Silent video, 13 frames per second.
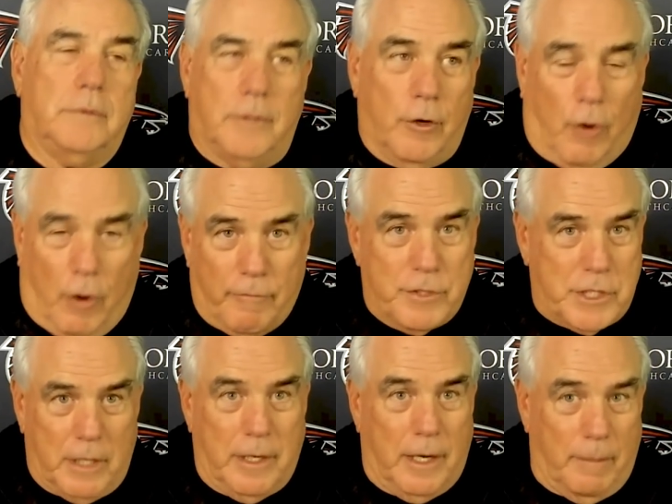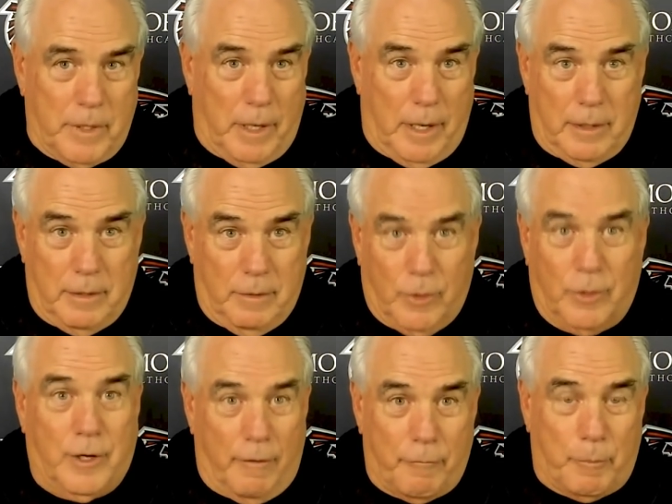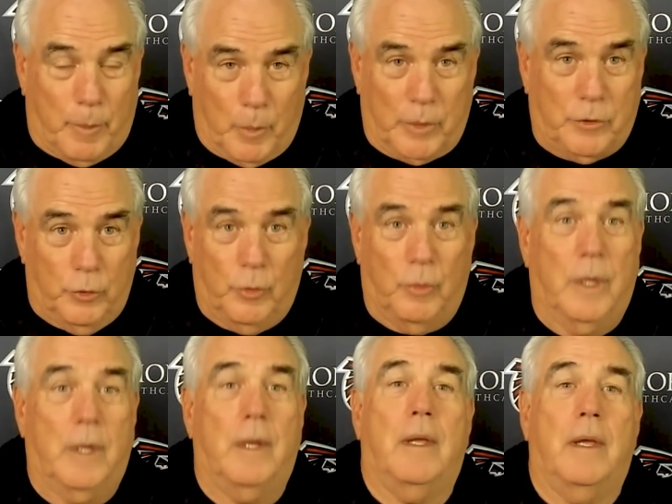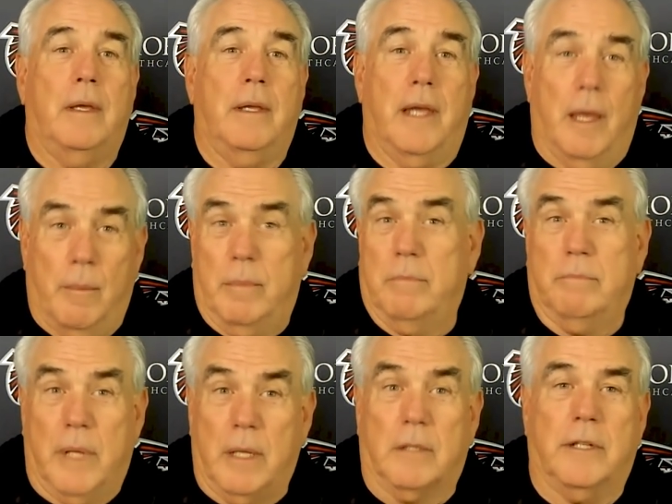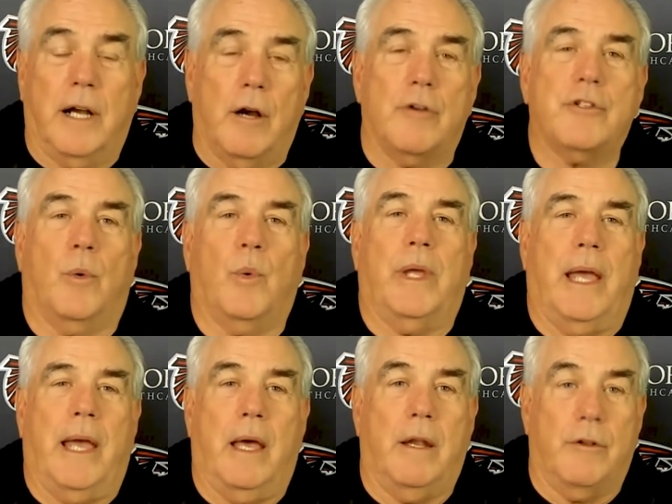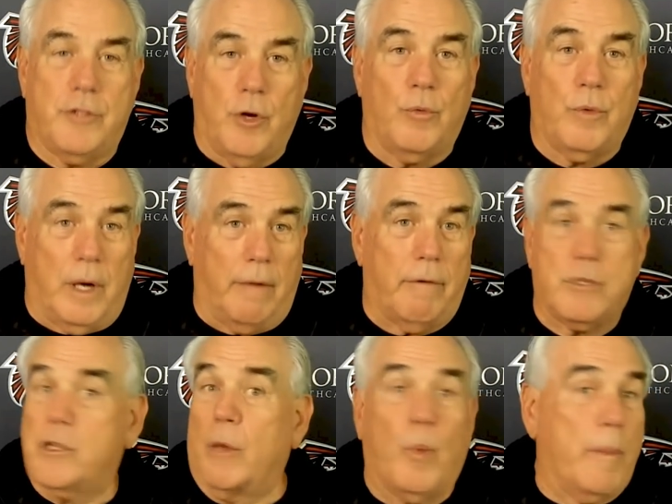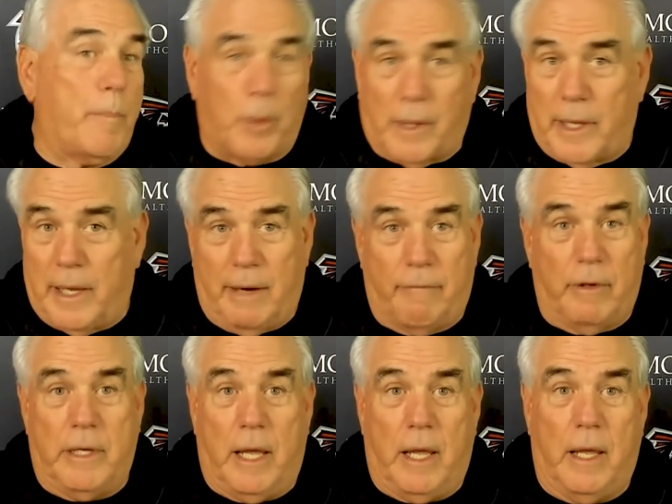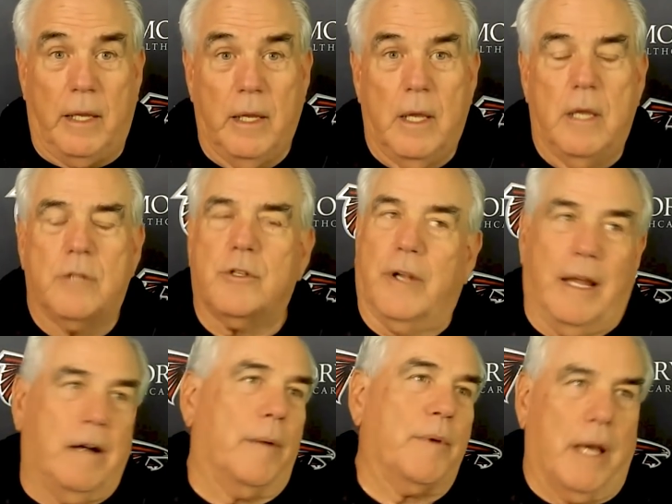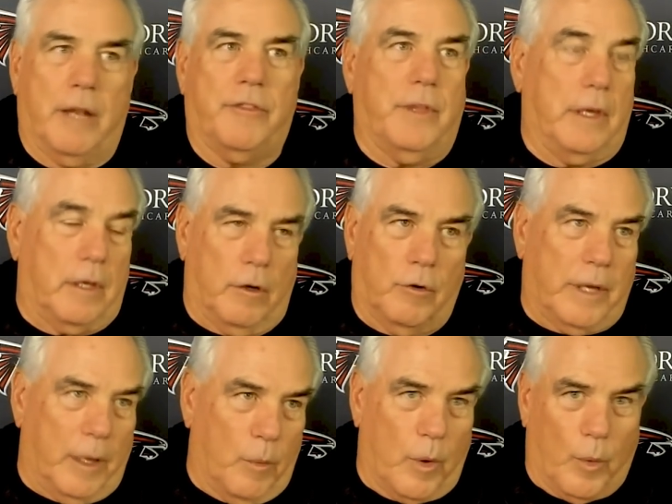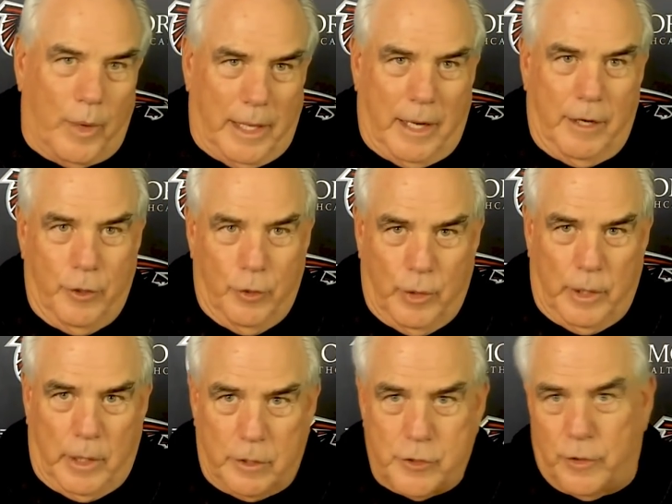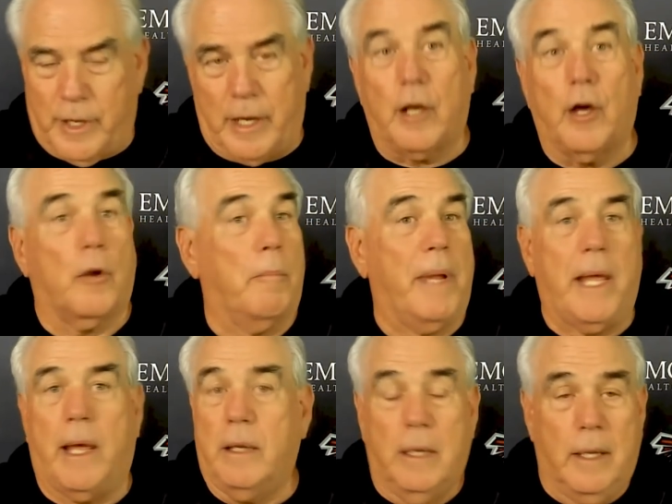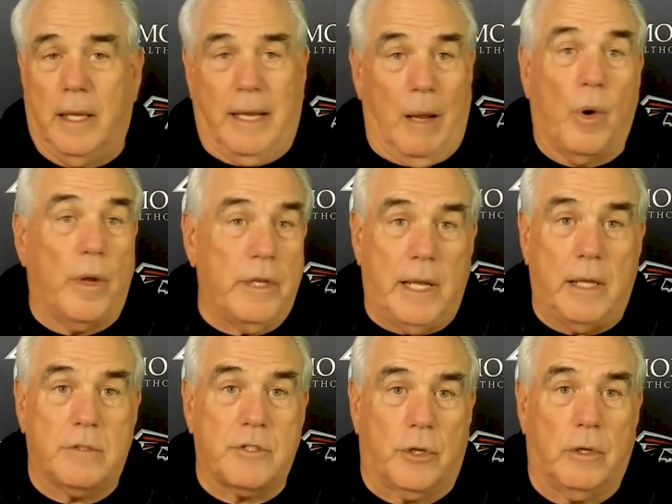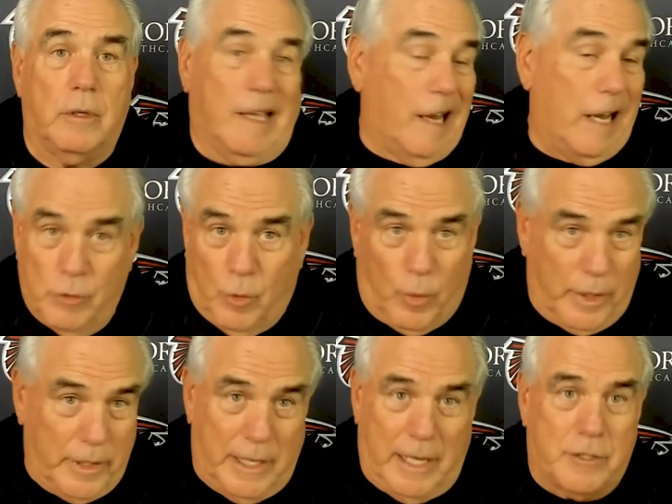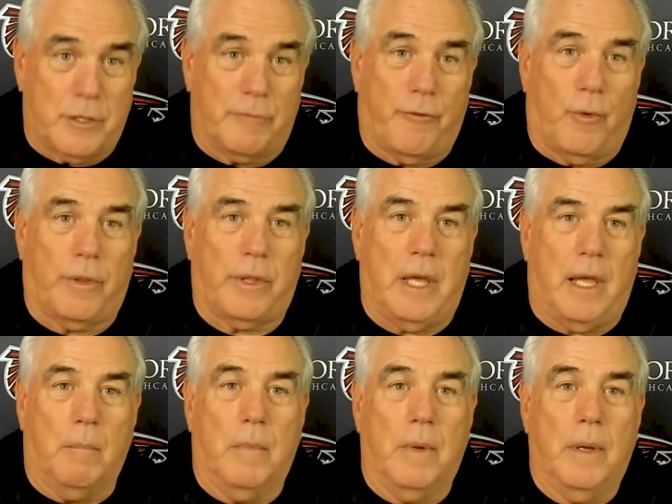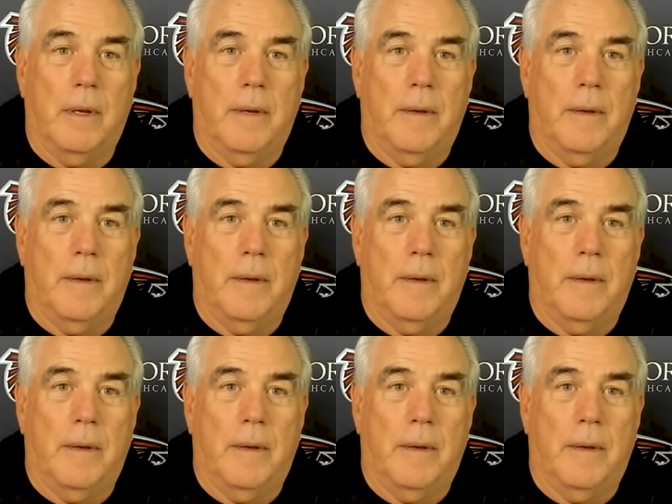you know, all of a sudden, I'm not real comfortable with two mental errors that we had in zone coverage that we play every day. So now I'm kind of thinking, okay, what do I got to do here? So then I go to man, and that wasn't the answer, and I knew it wasn't the answer for the game.